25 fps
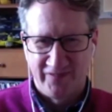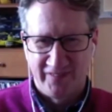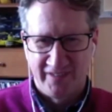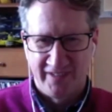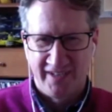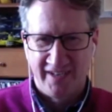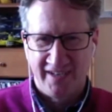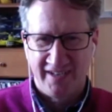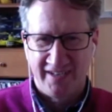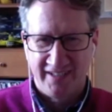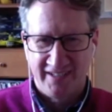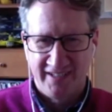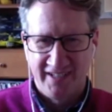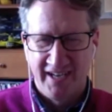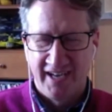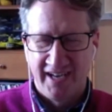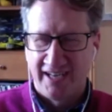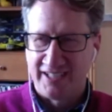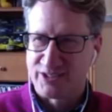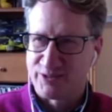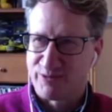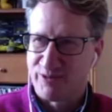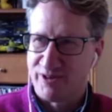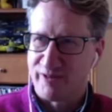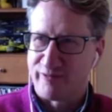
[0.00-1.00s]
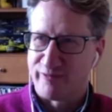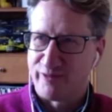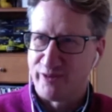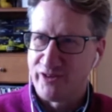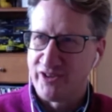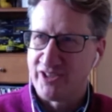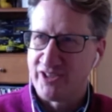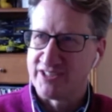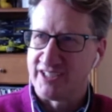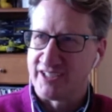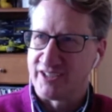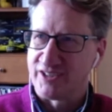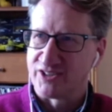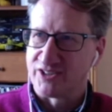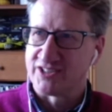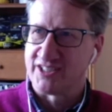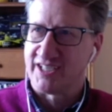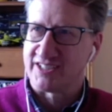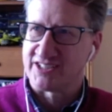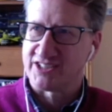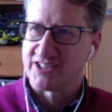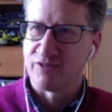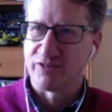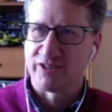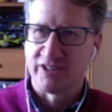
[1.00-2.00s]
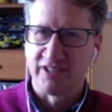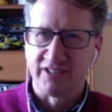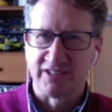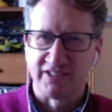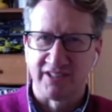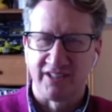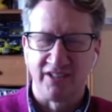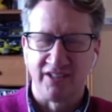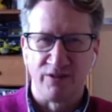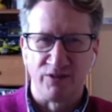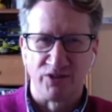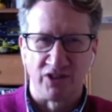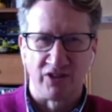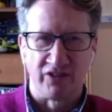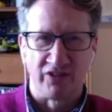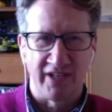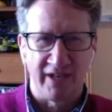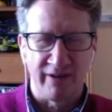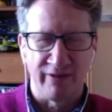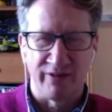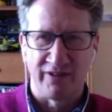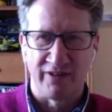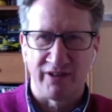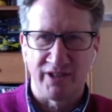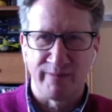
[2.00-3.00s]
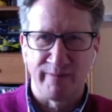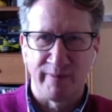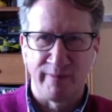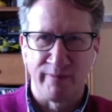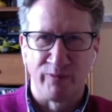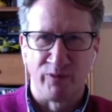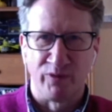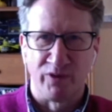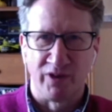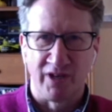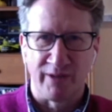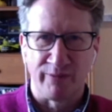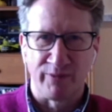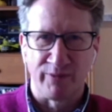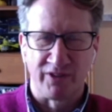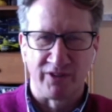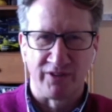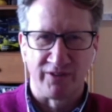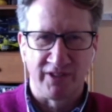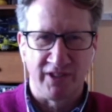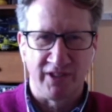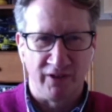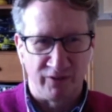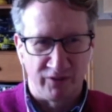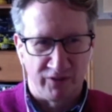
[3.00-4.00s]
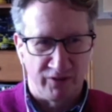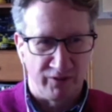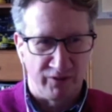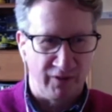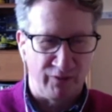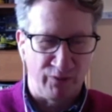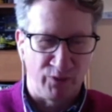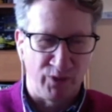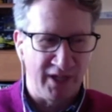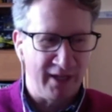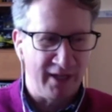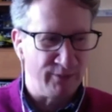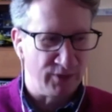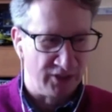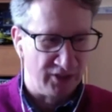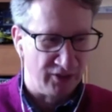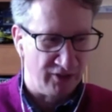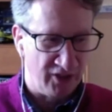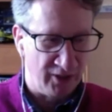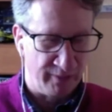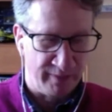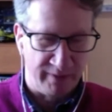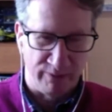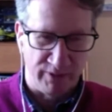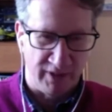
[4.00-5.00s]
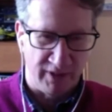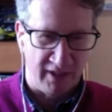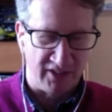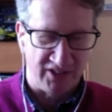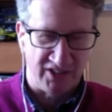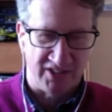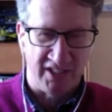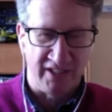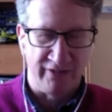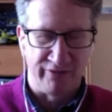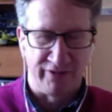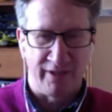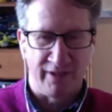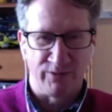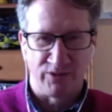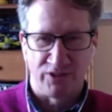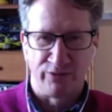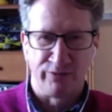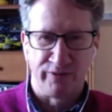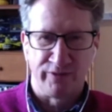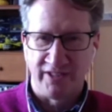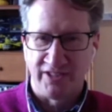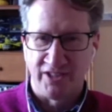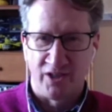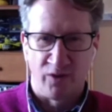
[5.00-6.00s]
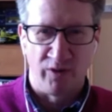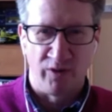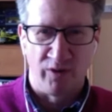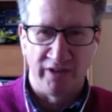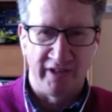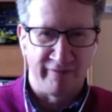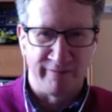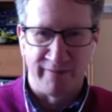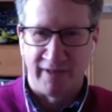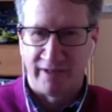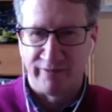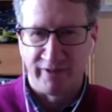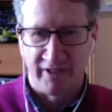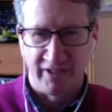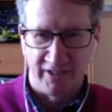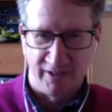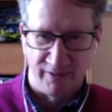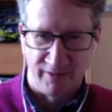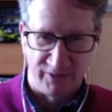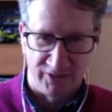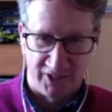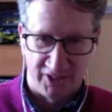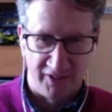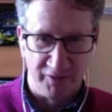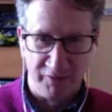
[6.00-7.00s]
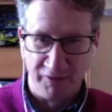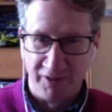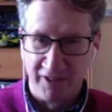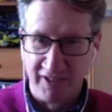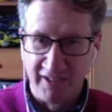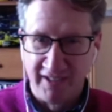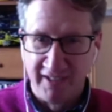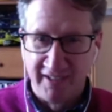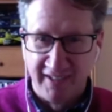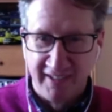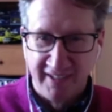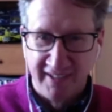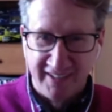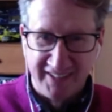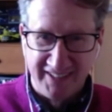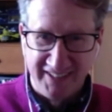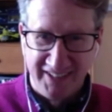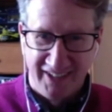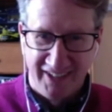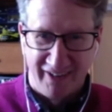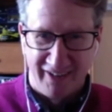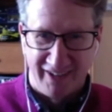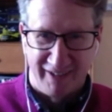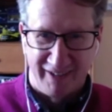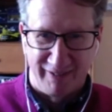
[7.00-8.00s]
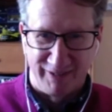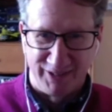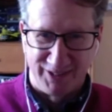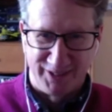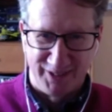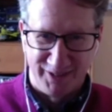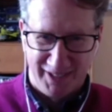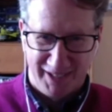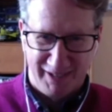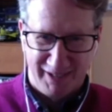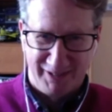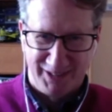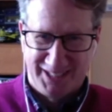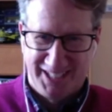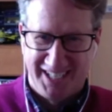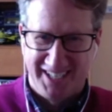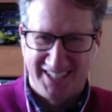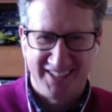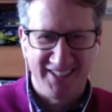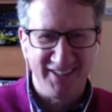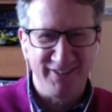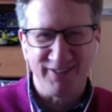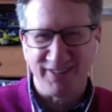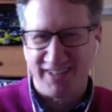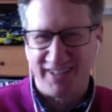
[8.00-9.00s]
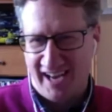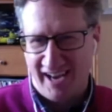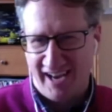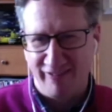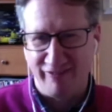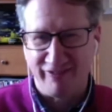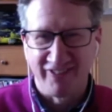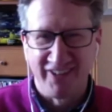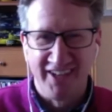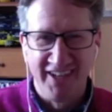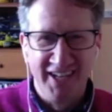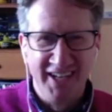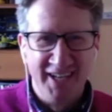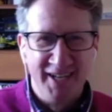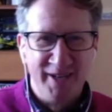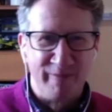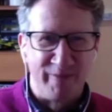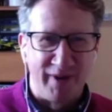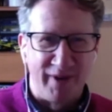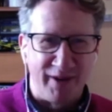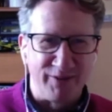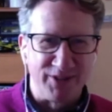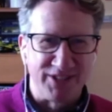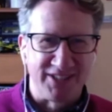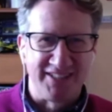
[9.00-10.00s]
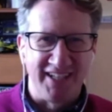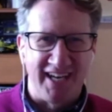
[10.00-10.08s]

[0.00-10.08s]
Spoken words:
Yeah, it's quite fun, isn't it? Because that still continues on now. And I remember when I was growing up, it'd be like Steve Wright was on Radio never mind Radio 2. You know, and I was don't laugh. I was